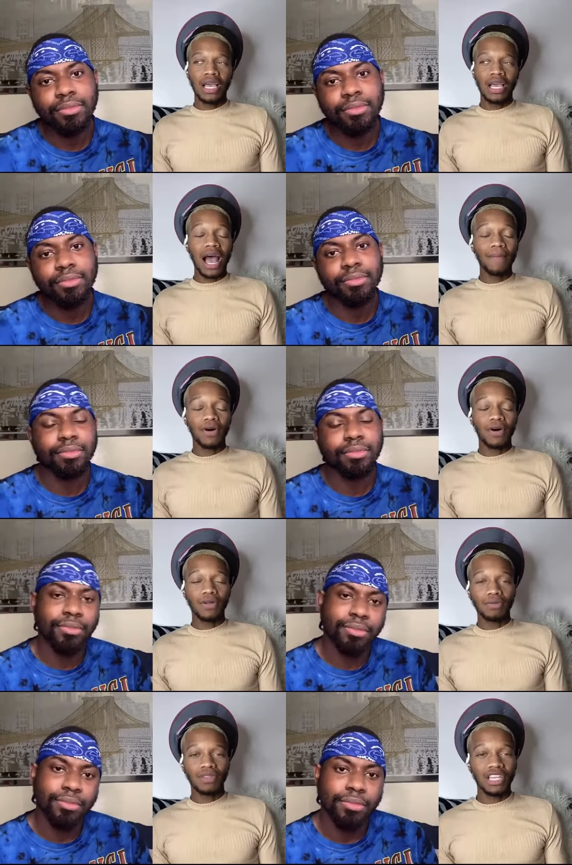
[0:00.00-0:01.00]
Speaker 1: I'm an
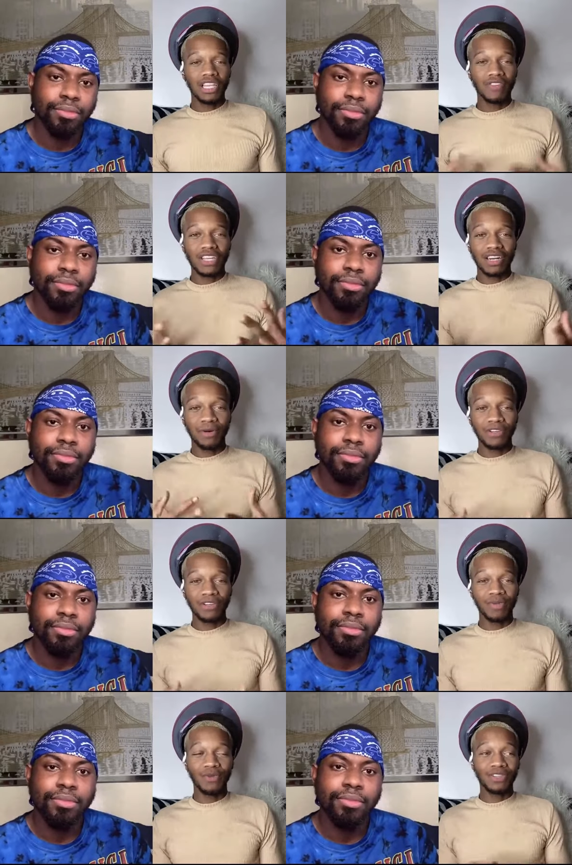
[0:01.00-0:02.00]
all lovers kind of
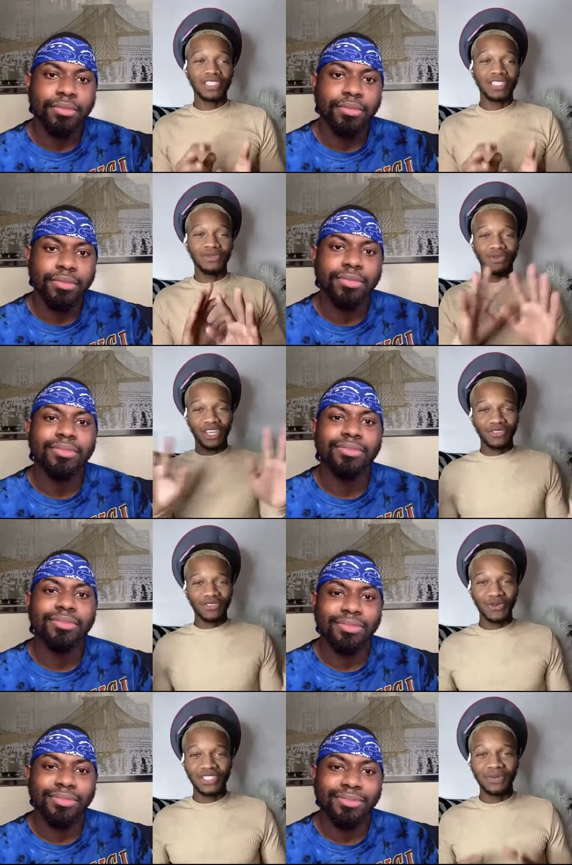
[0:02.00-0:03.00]
person, but we're gonna you know get we
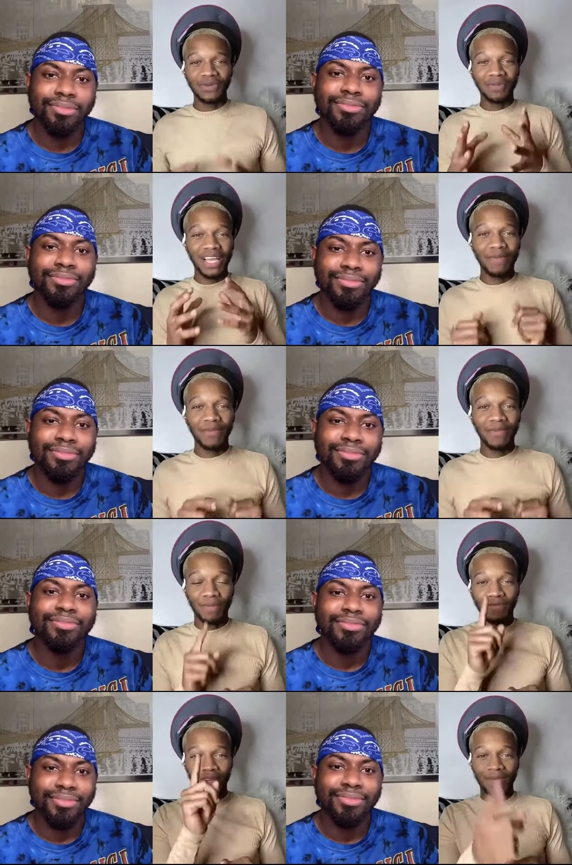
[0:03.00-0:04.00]
gonna stay with the black people. I'm
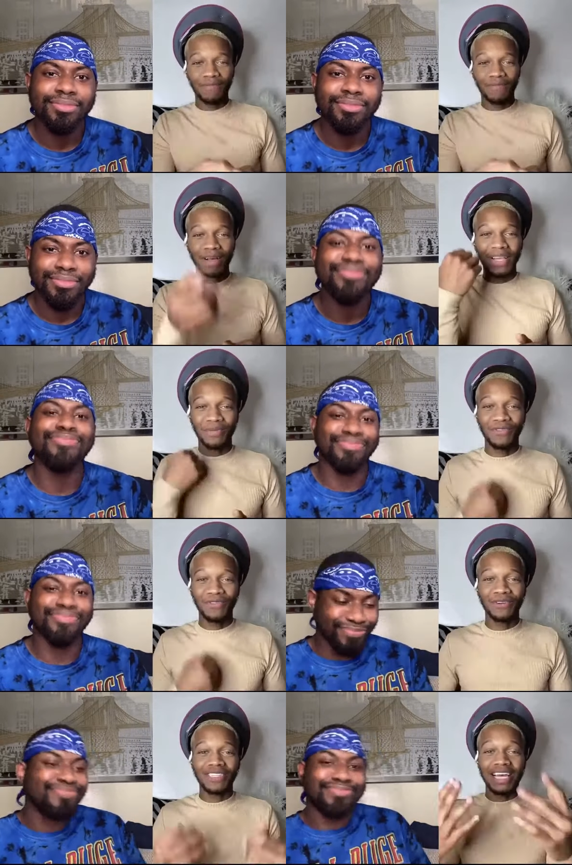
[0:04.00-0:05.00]
gonna come for my black people
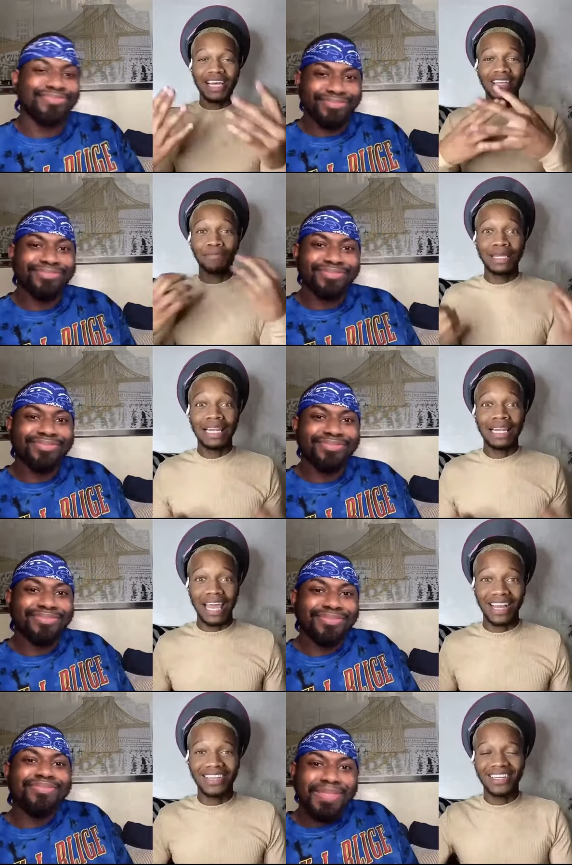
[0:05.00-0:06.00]
first because I am
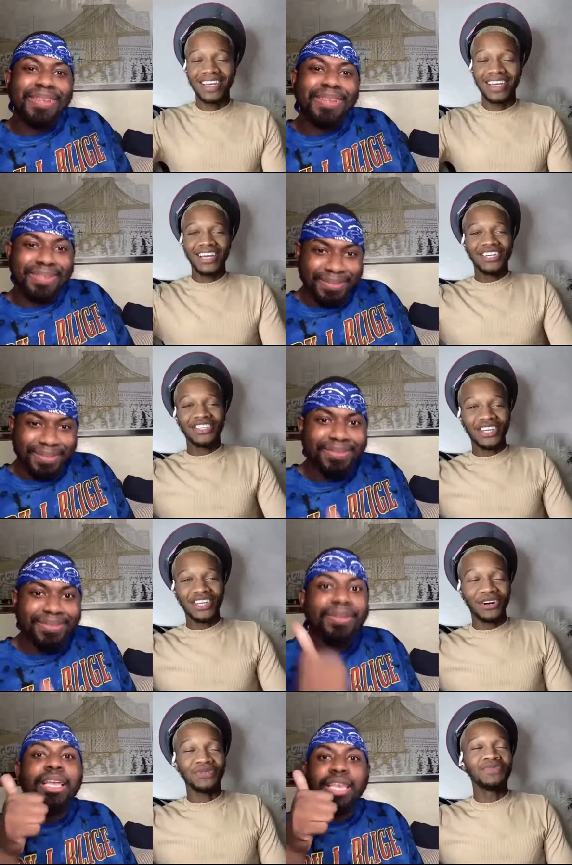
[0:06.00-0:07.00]
black.
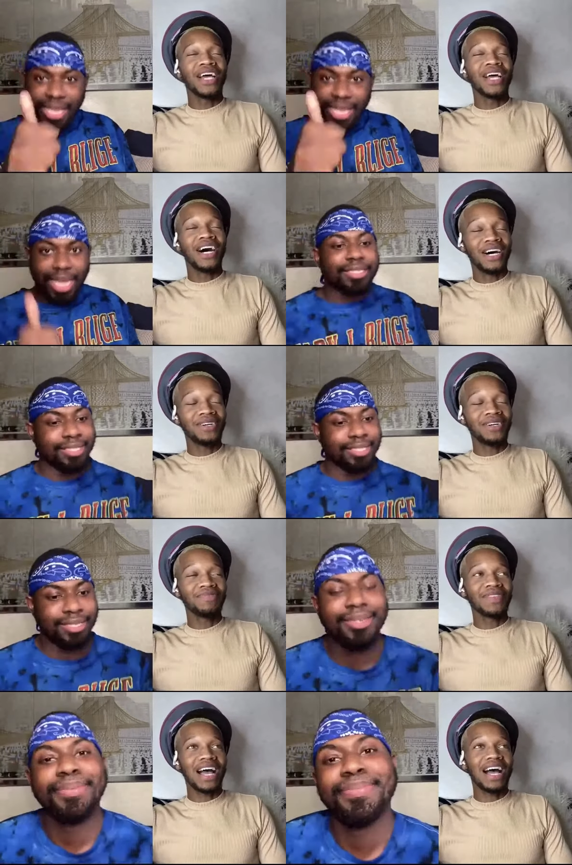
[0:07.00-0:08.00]
So yes.
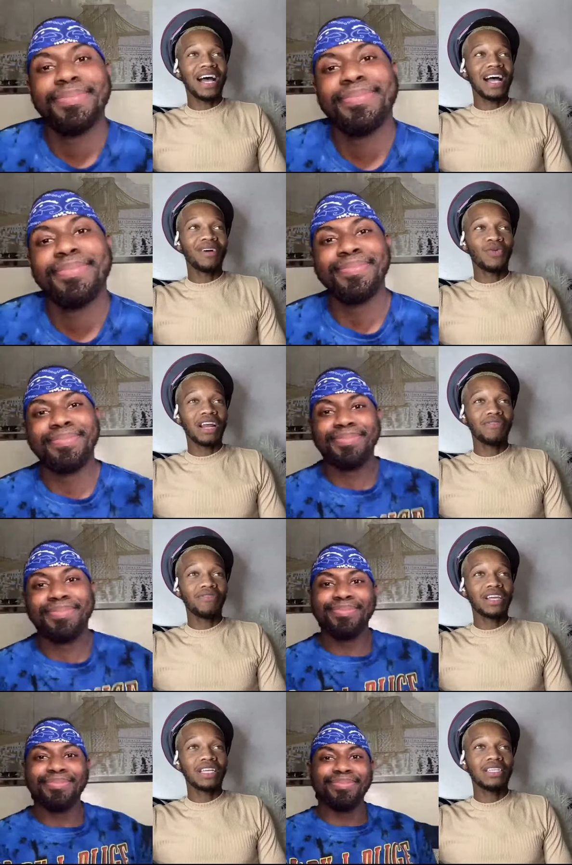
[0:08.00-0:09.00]
um one, I feel
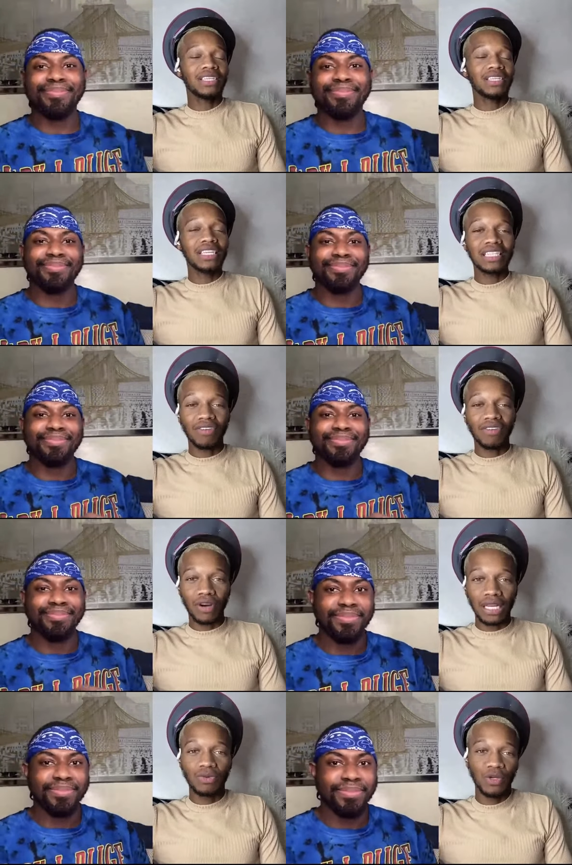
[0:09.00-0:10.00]
like it's it's not
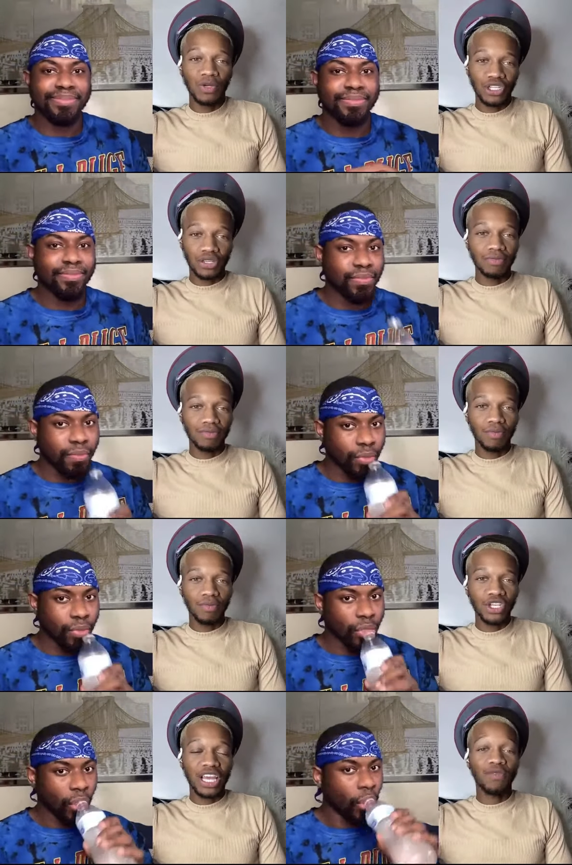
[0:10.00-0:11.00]
right. We should.
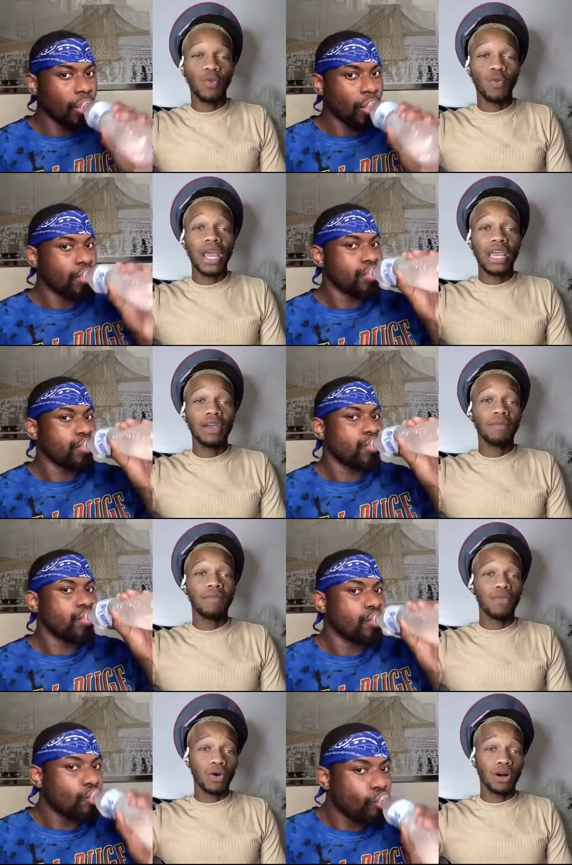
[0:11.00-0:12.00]
We should have way
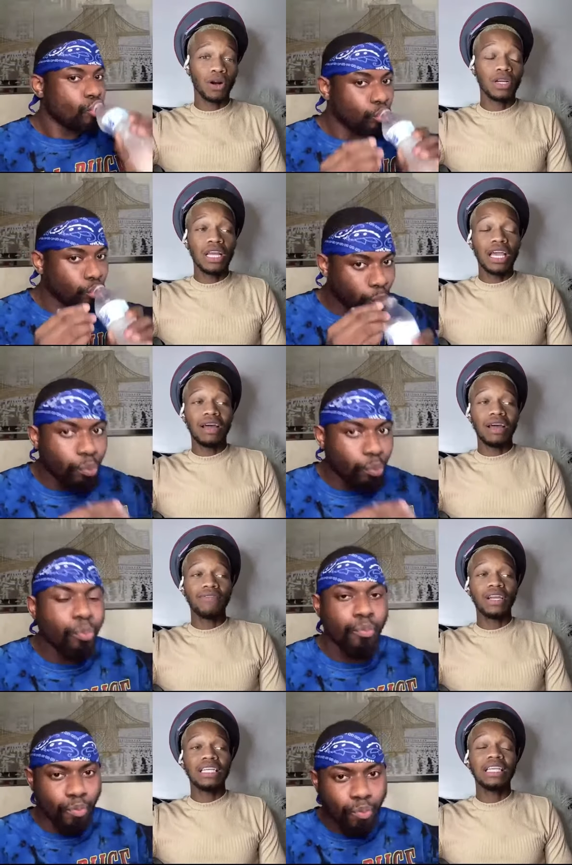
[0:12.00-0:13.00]
more. And I
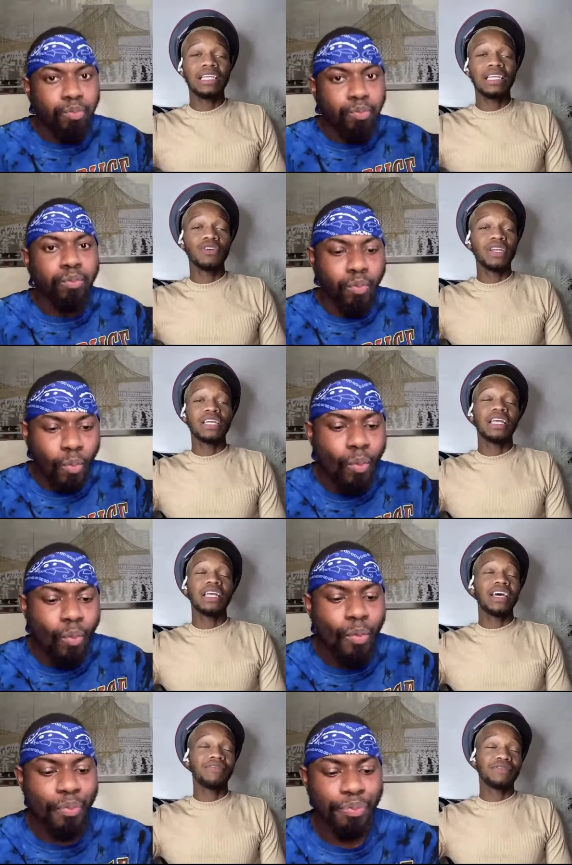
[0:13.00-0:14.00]
feel like they think they're making
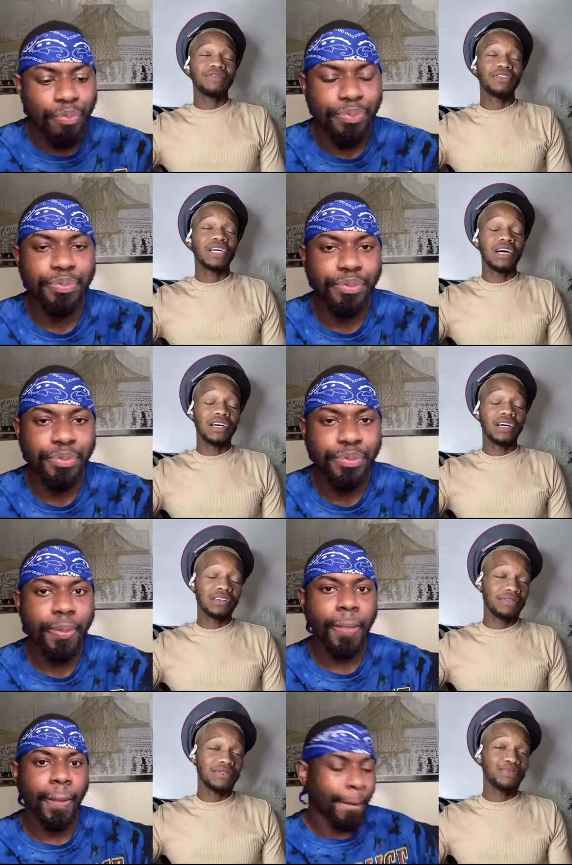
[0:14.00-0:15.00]
the effort of